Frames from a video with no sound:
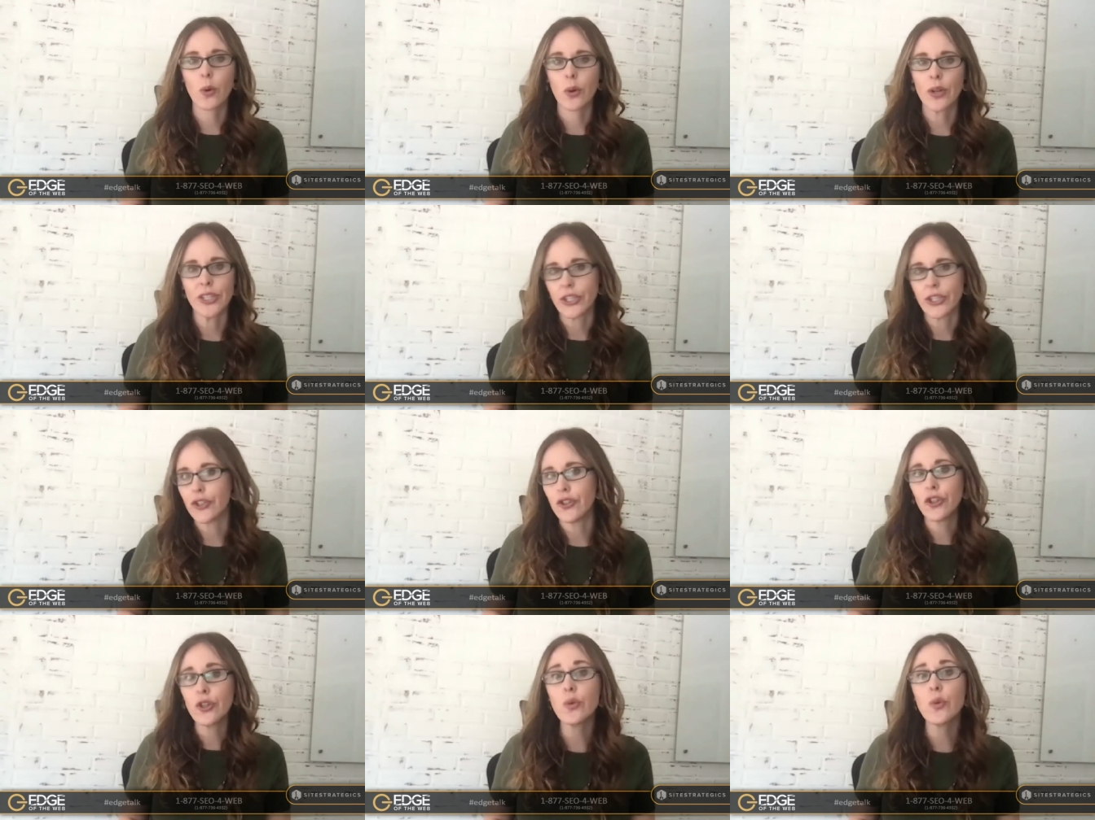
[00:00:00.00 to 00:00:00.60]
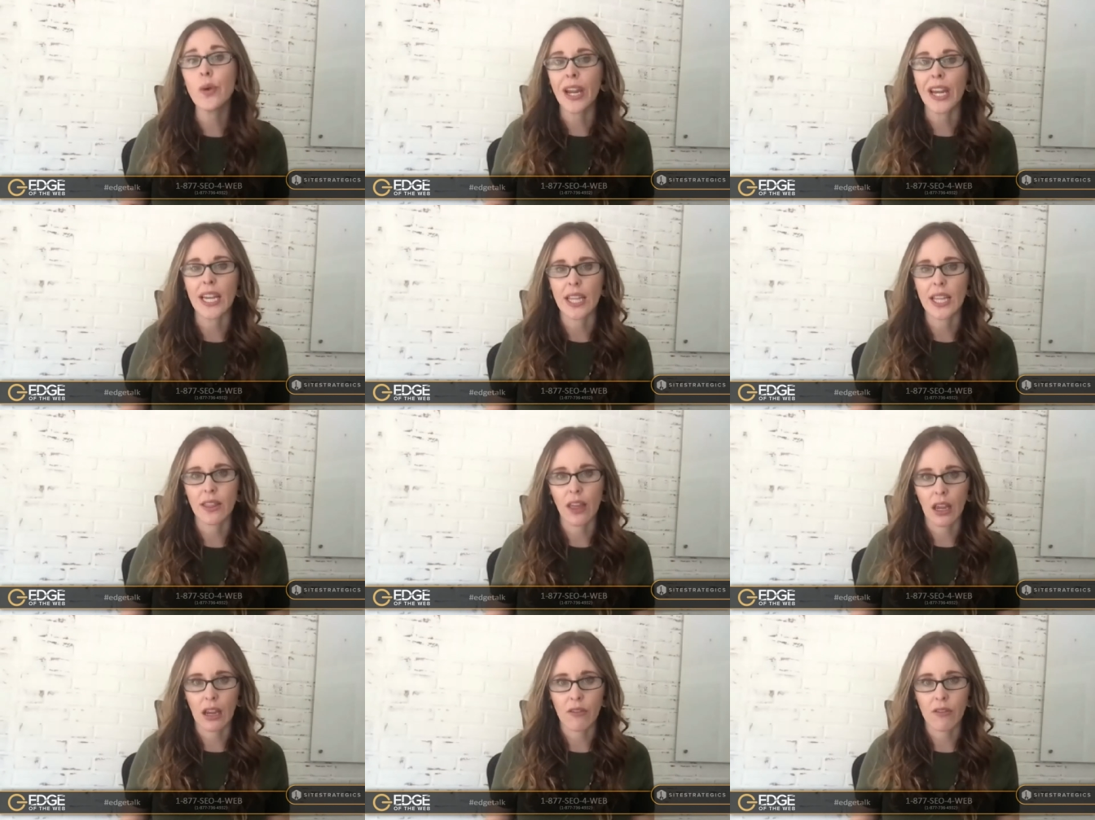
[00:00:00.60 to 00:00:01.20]
not going to do
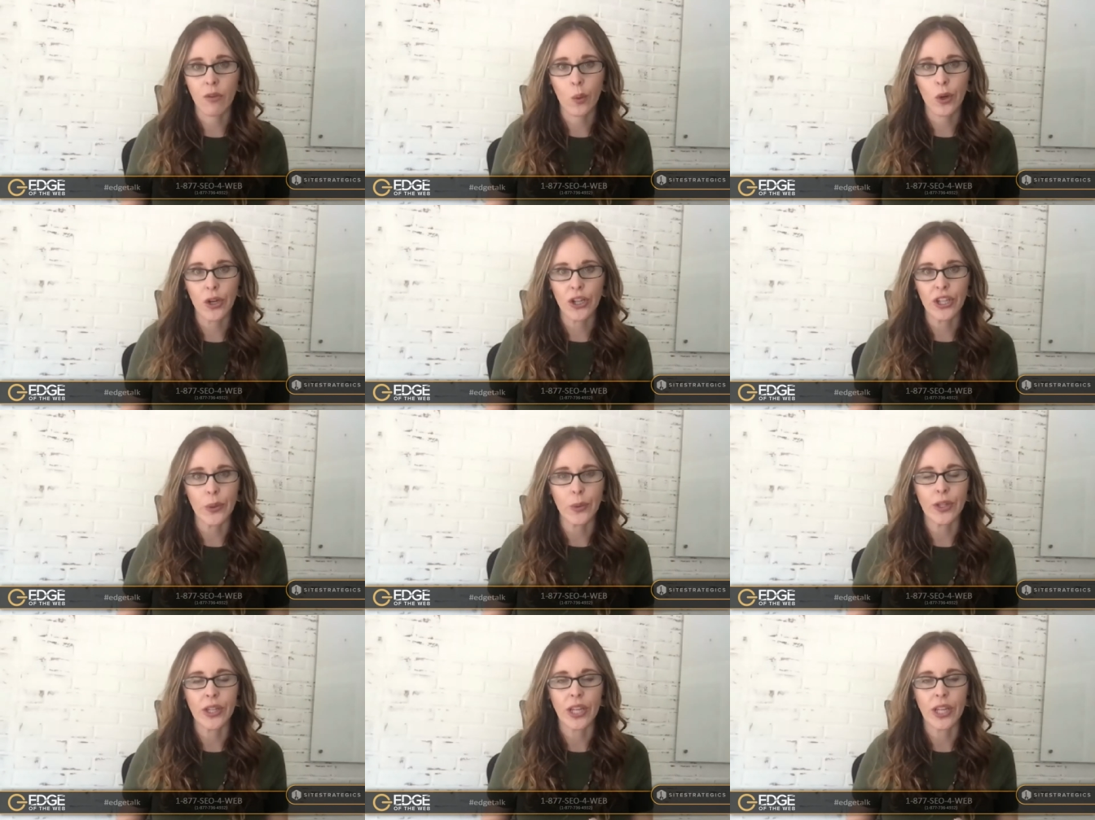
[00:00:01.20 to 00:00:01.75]
anything for you.